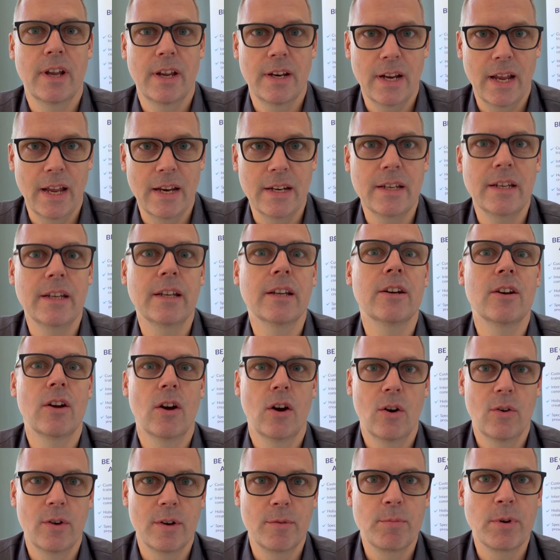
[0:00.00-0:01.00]
and, and
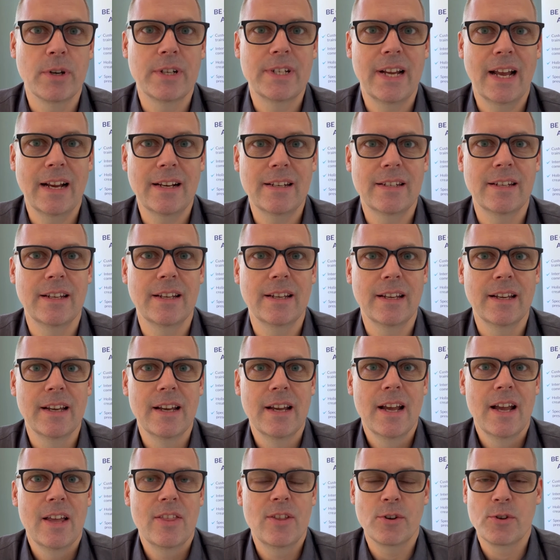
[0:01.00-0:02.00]
E&O and protecting.
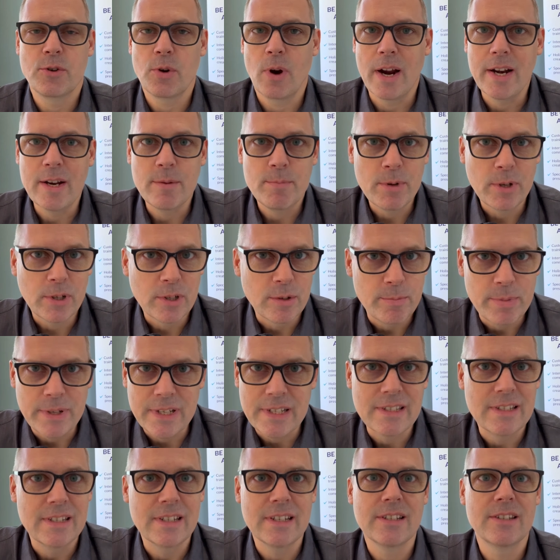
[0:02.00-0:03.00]
They're trying to build a
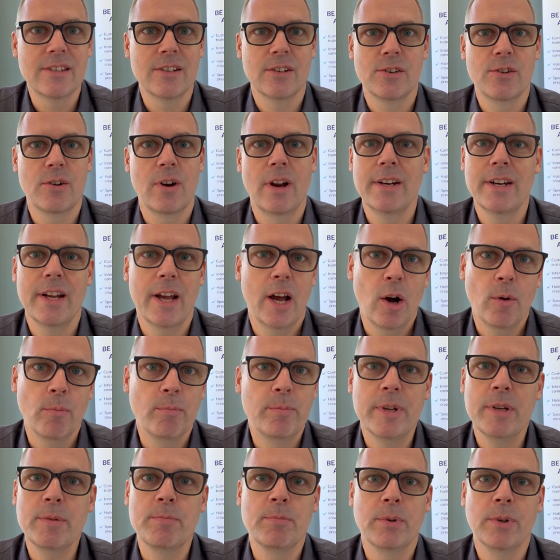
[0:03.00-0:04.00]
business. They're trying to
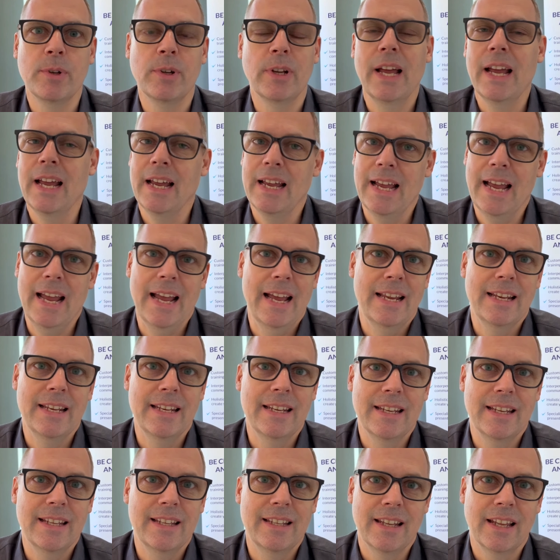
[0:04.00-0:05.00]
help people. And,
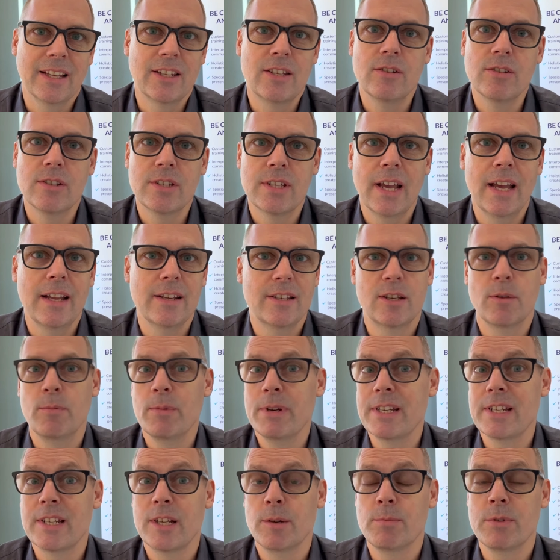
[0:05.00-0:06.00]
and, like you said,
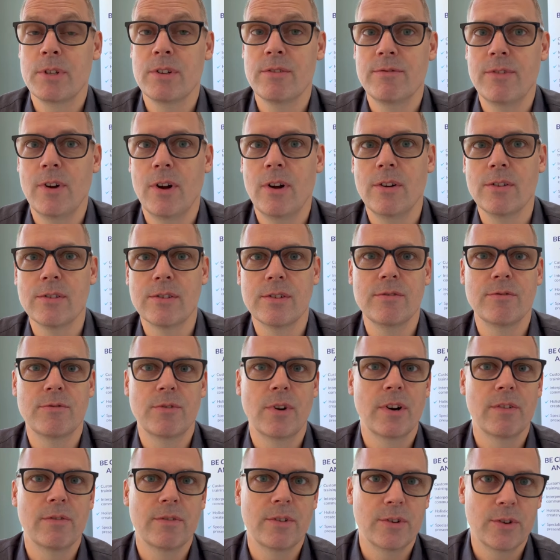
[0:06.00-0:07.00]
somebody slips and falls in
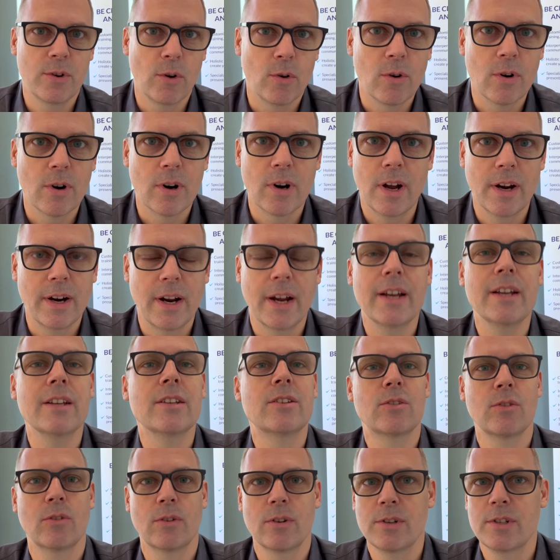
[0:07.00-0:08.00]
front of your door on
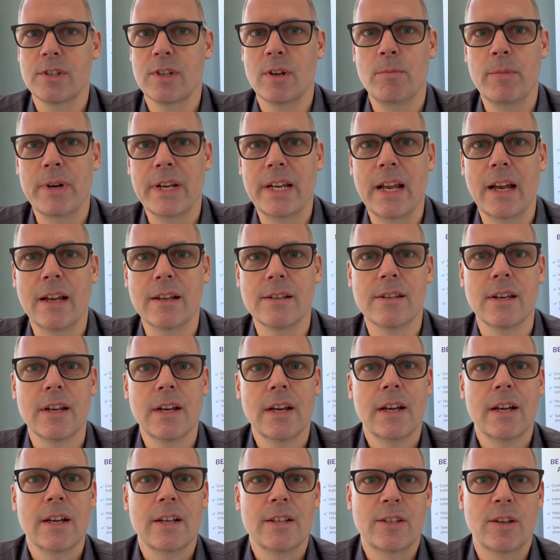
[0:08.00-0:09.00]
ice or somebody has
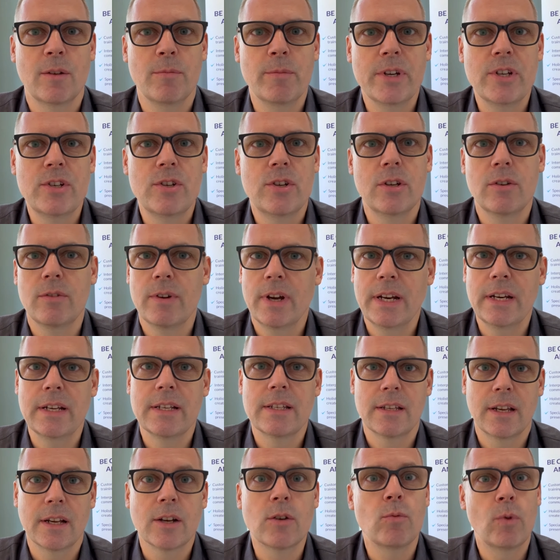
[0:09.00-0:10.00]
some issue and
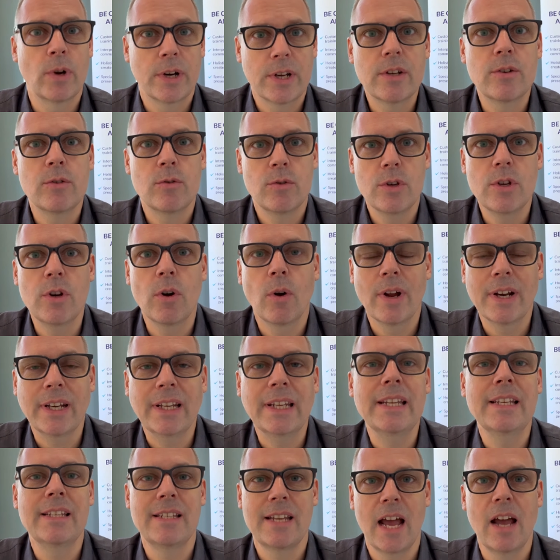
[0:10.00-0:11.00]
it's like, what, you know, at
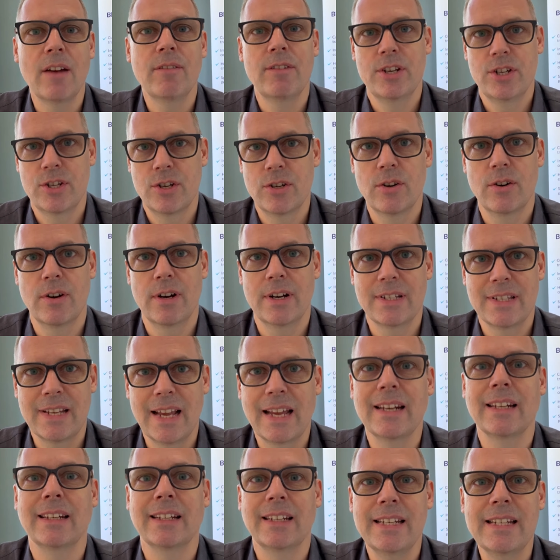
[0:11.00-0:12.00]
least have insurance,
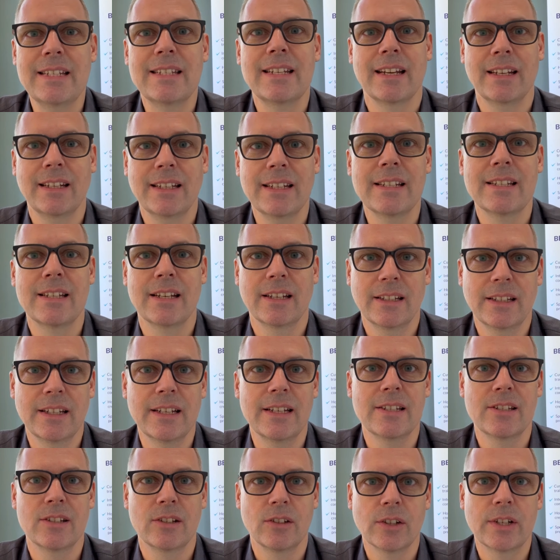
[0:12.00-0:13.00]
at least, at least, at
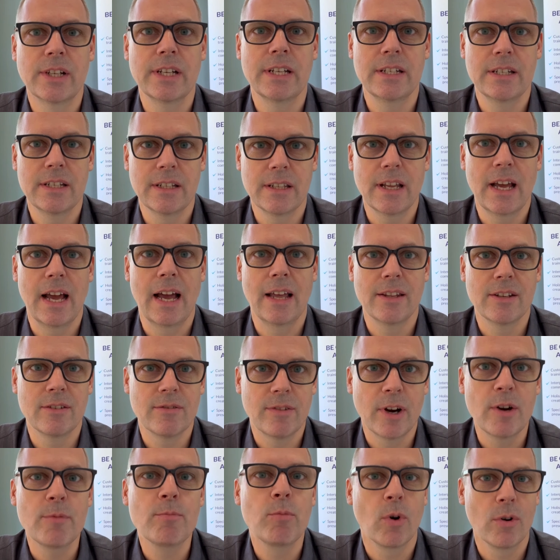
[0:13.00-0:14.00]
least look into that. It's
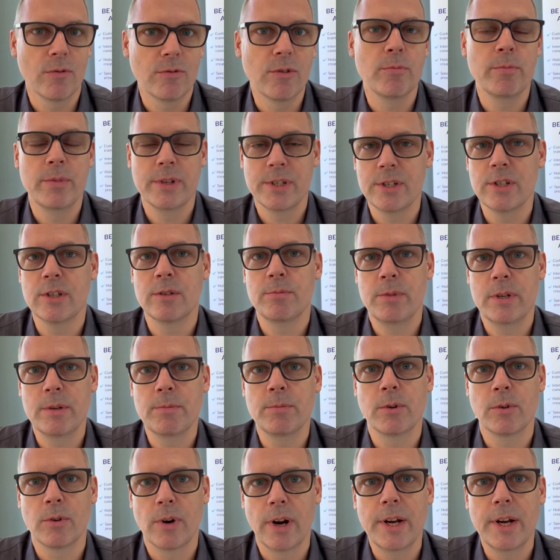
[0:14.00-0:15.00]
very important for business people,